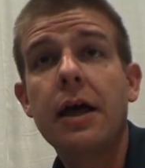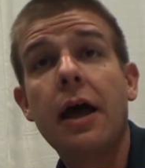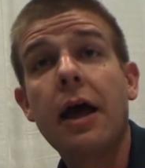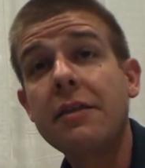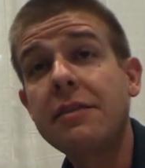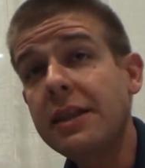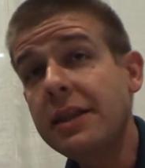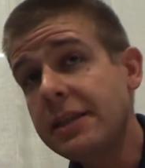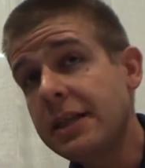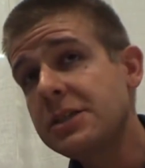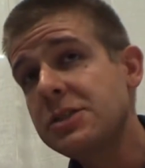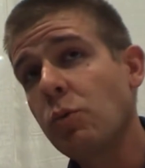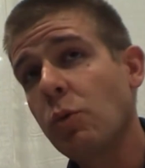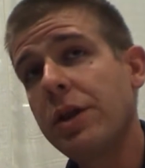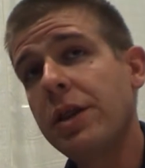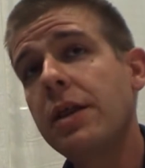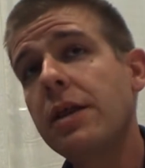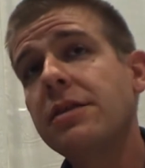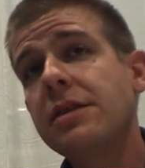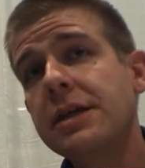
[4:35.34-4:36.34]
I think that's
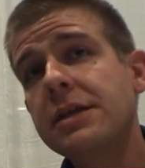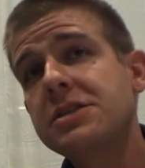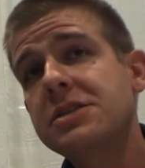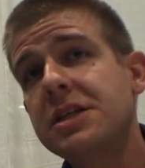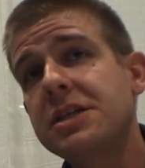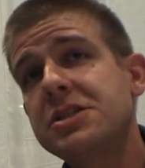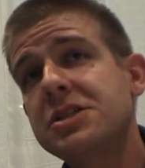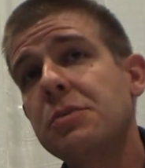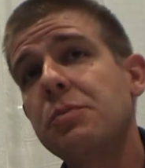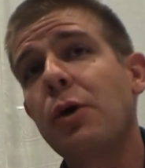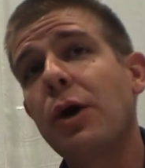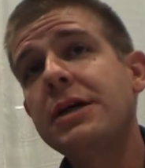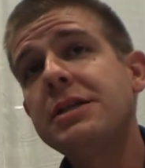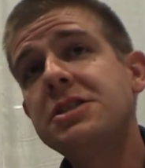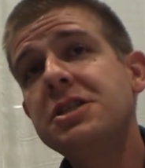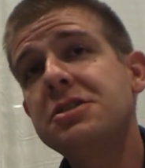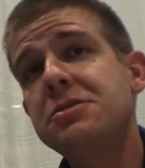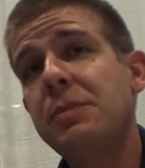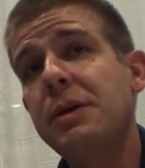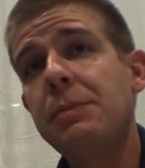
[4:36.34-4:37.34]
one of the things that
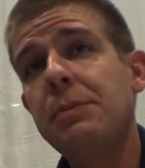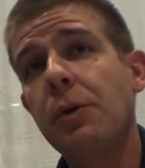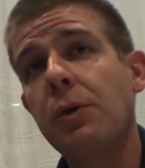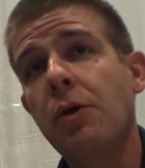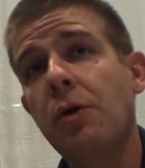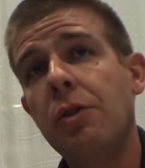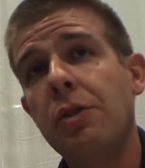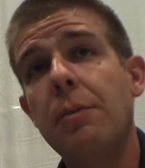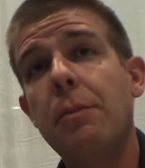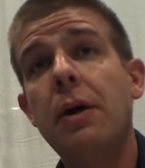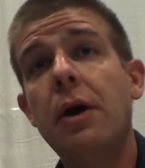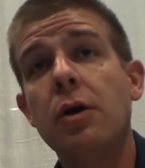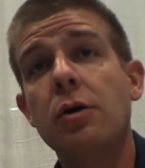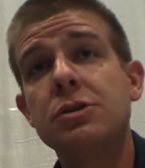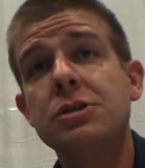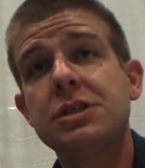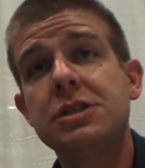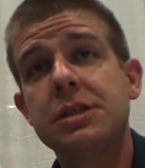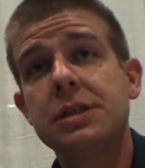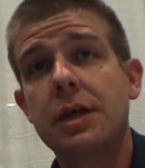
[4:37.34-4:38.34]
surprises people the
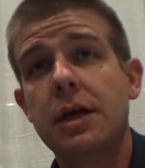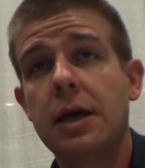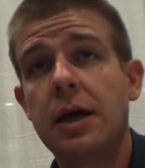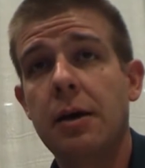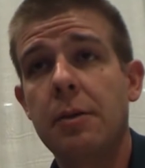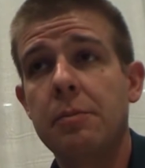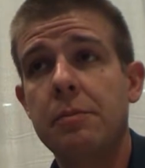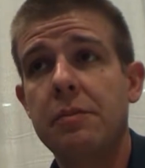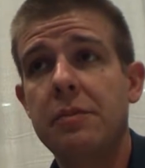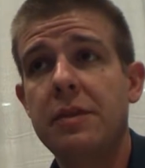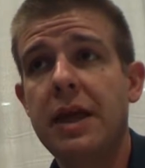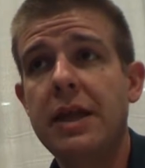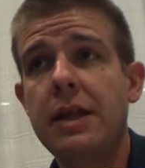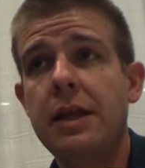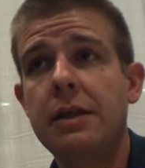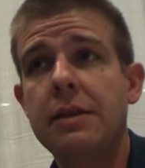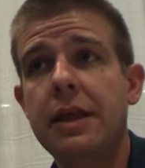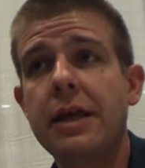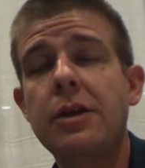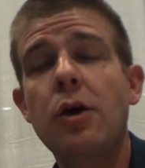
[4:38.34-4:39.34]
most.
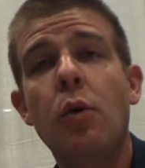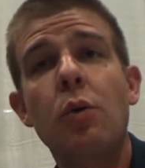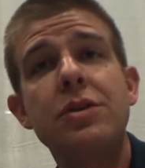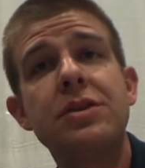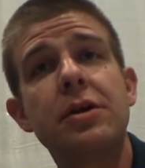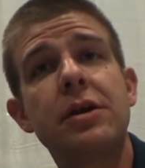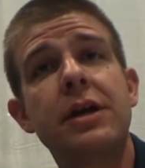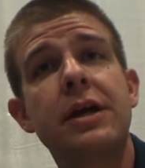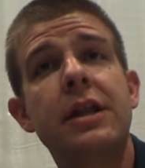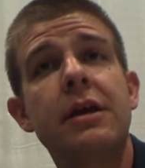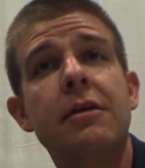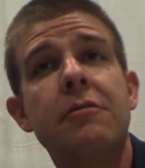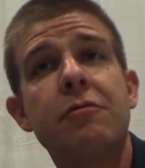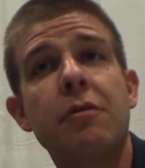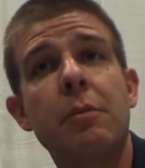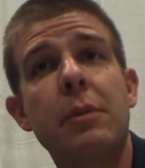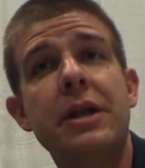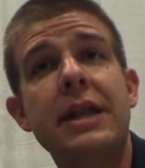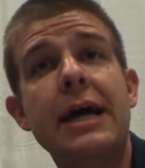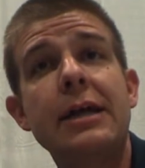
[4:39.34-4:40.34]
They know what they're getting
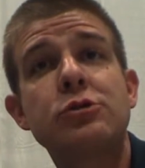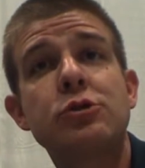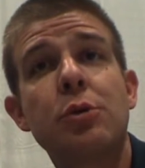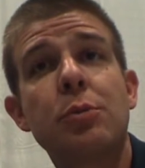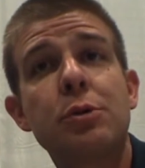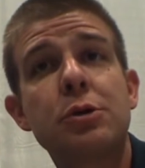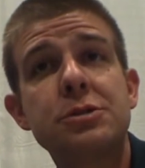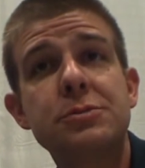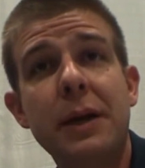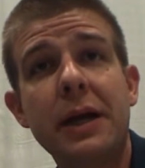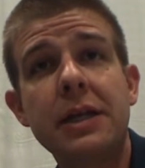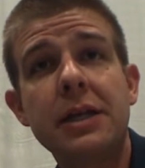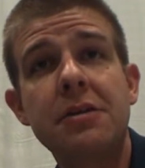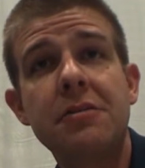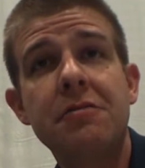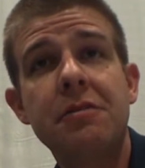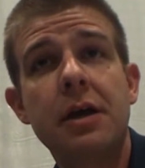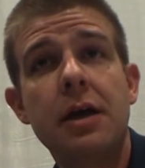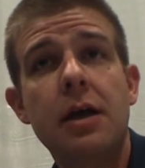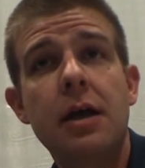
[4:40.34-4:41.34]
from a natural
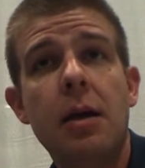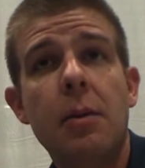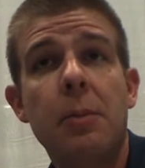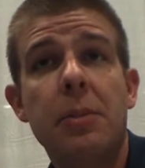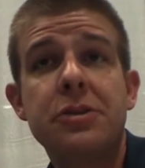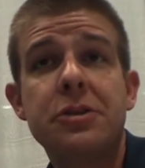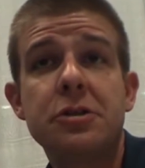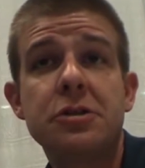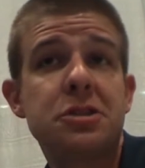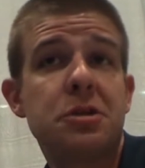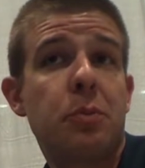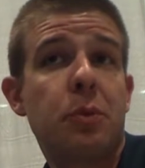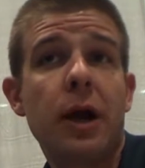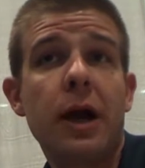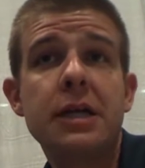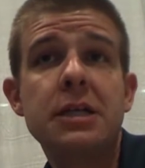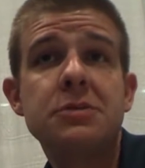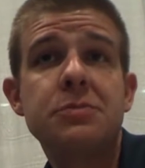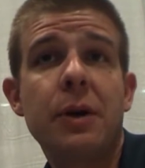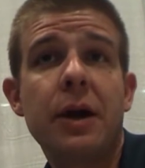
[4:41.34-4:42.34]
perspective, but they're
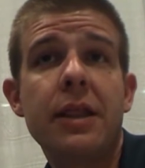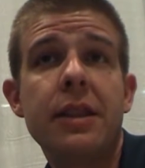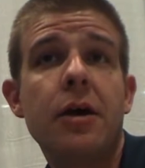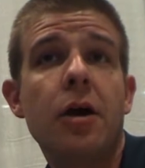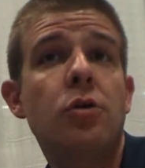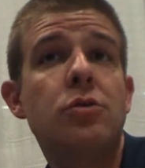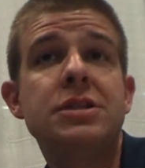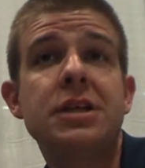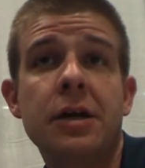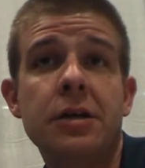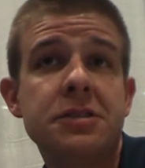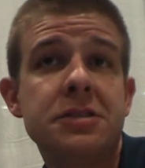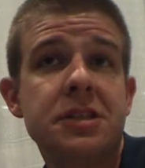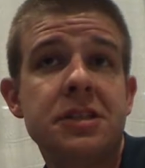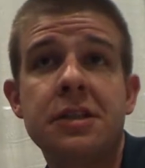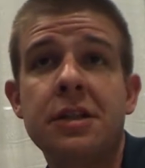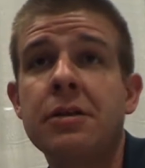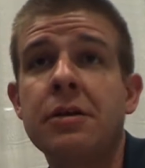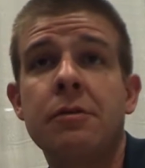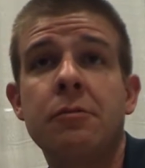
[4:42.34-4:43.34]
surprised by the hotels
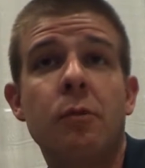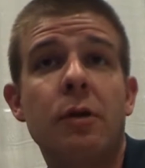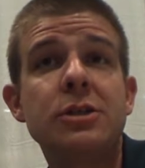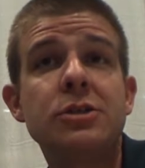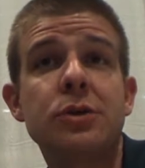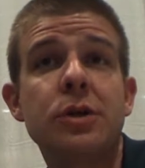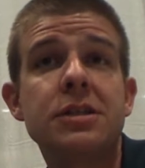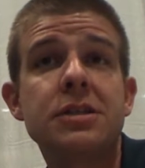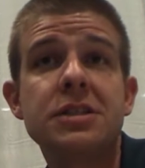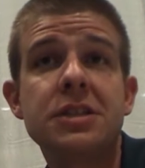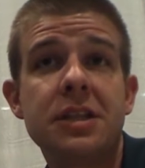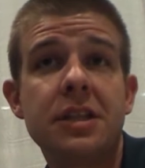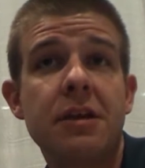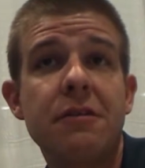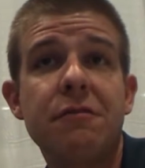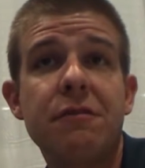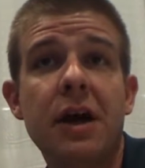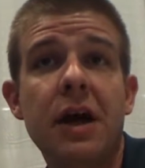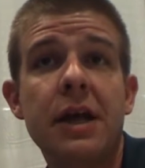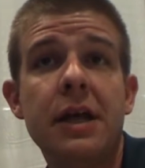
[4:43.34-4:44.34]
and the restaurants that they
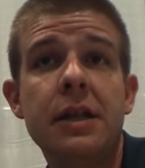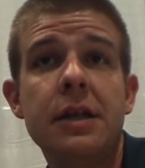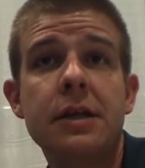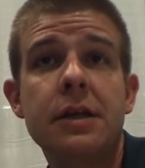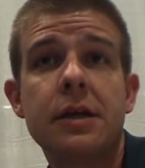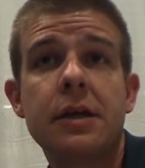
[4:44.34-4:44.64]
find,